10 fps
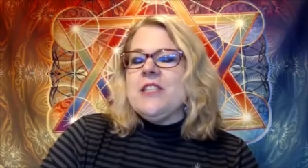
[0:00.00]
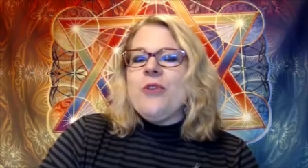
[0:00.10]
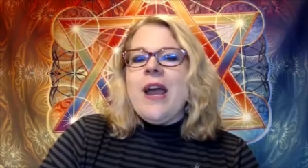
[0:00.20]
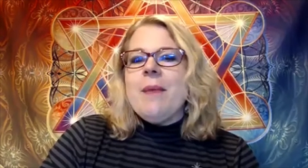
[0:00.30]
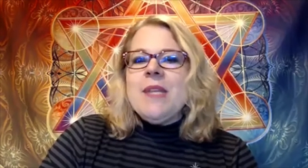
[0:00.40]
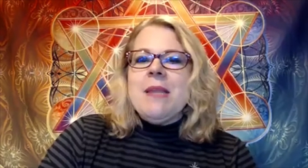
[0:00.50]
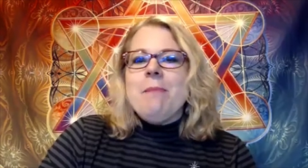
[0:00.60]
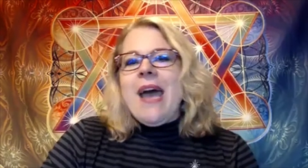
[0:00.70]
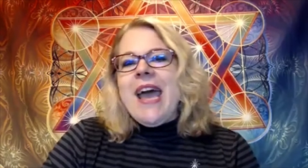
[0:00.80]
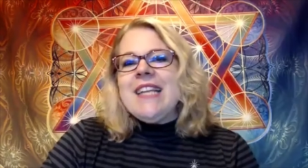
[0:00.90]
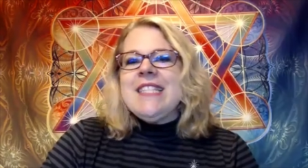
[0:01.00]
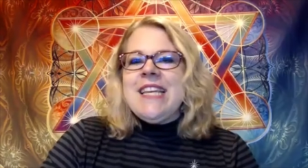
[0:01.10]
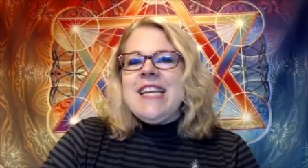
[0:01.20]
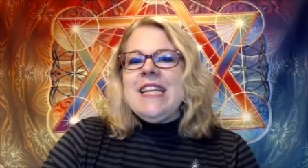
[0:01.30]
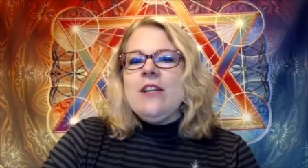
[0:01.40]
trapped in the back
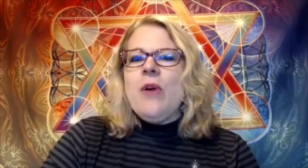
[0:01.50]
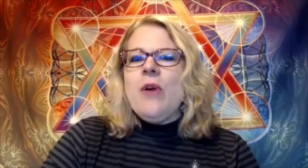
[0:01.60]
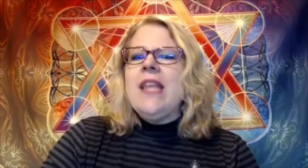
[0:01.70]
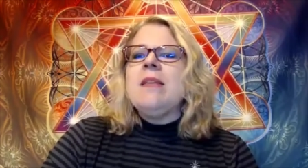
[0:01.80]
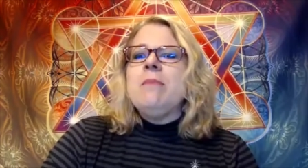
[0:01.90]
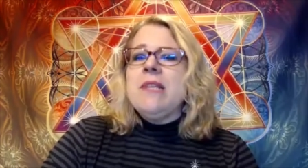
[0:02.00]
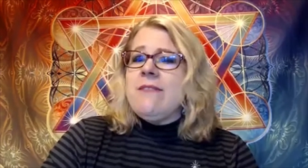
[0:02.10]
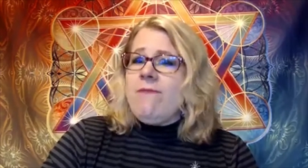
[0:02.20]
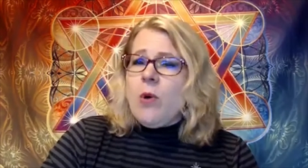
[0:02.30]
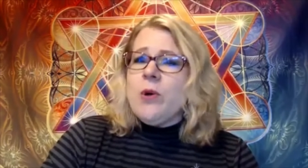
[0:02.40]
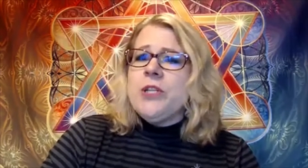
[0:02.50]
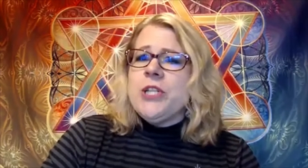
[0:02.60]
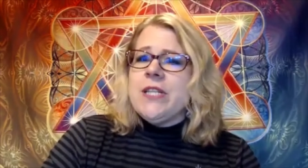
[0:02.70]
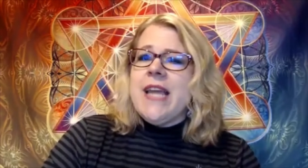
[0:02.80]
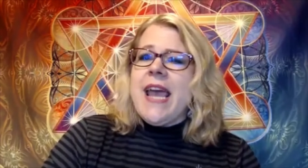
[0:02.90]
seat who had the
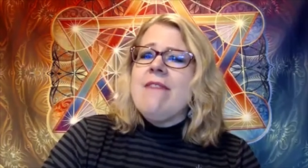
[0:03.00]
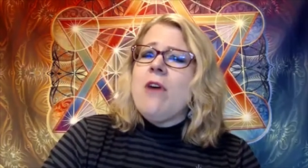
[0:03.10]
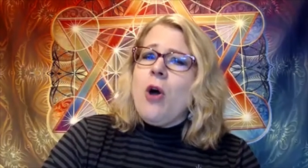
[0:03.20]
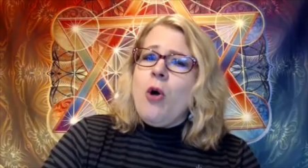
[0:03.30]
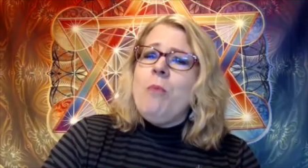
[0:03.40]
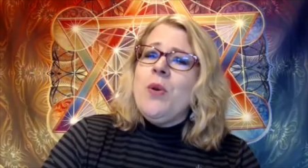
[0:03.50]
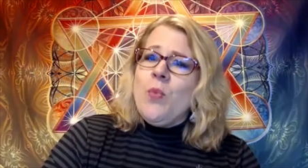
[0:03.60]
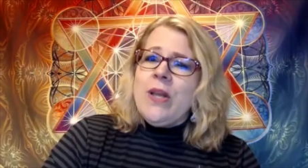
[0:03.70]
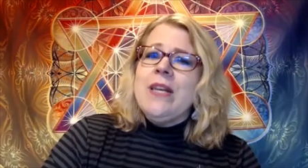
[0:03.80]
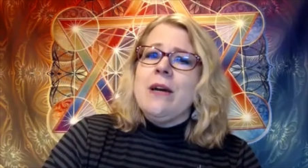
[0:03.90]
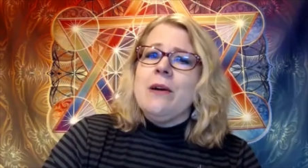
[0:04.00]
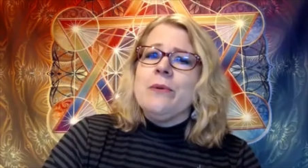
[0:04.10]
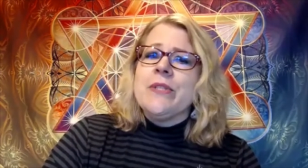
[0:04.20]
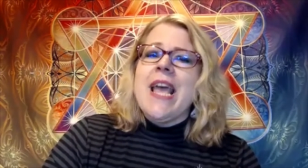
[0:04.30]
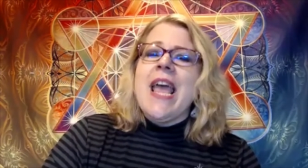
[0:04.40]
misfortune to have open windows